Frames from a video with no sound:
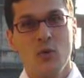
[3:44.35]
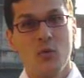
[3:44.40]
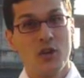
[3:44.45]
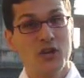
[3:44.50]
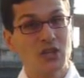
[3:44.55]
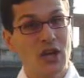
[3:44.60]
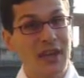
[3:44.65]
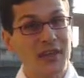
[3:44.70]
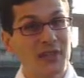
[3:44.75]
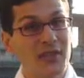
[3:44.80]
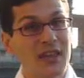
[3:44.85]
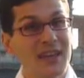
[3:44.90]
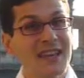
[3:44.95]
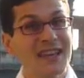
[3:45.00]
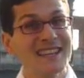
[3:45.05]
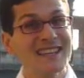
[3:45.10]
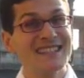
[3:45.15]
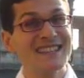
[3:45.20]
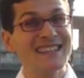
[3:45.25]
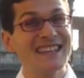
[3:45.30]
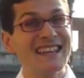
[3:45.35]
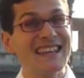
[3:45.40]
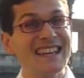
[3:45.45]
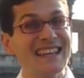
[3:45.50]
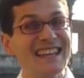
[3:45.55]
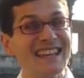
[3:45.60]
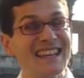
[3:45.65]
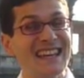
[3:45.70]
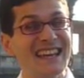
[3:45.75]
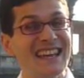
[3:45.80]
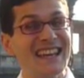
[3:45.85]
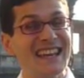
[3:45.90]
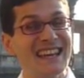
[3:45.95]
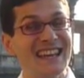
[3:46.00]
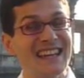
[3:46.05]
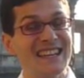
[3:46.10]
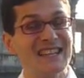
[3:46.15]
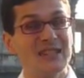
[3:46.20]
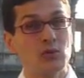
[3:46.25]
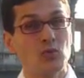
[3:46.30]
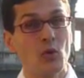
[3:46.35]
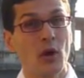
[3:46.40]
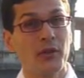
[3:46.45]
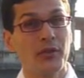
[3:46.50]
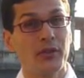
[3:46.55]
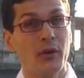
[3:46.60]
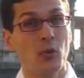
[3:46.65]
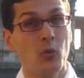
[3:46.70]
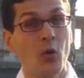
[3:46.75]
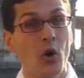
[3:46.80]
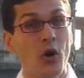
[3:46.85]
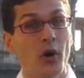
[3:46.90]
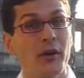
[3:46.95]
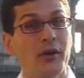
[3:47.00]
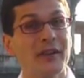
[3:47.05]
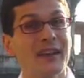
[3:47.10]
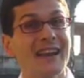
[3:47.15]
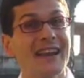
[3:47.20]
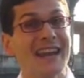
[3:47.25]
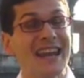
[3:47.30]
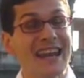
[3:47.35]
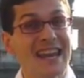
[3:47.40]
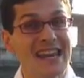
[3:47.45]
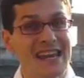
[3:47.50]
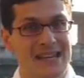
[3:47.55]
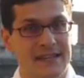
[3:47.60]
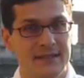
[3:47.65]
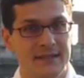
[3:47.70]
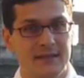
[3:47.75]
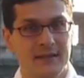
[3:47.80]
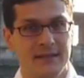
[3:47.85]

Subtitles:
which I think it is what the world needs.